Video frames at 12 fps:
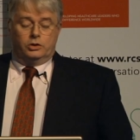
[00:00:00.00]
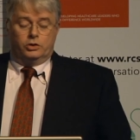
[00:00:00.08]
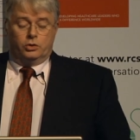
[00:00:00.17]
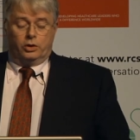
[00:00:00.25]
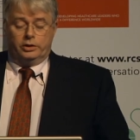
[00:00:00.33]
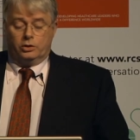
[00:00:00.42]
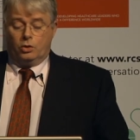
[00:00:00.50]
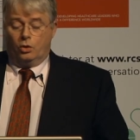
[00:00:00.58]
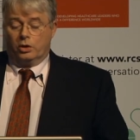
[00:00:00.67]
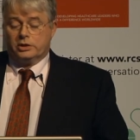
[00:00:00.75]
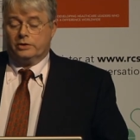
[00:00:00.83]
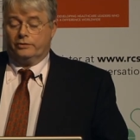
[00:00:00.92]
during the
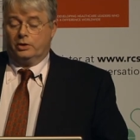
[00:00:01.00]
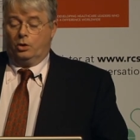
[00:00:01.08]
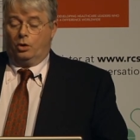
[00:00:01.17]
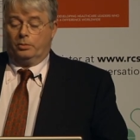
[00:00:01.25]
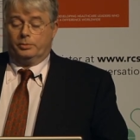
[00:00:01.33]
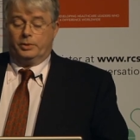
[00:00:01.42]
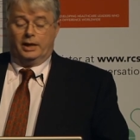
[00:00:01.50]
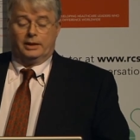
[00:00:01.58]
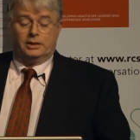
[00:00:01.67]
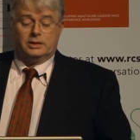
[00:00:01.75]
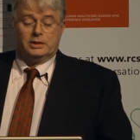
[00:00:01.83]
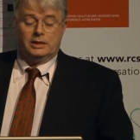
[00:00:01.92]
course of a normal
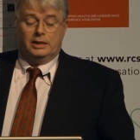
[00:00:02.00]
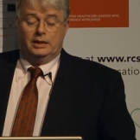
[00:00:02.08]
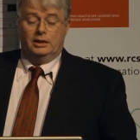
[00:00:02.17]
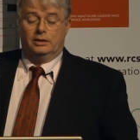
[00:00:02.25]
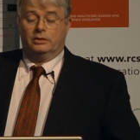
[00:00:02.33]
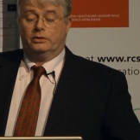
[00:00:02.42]
pregnancy,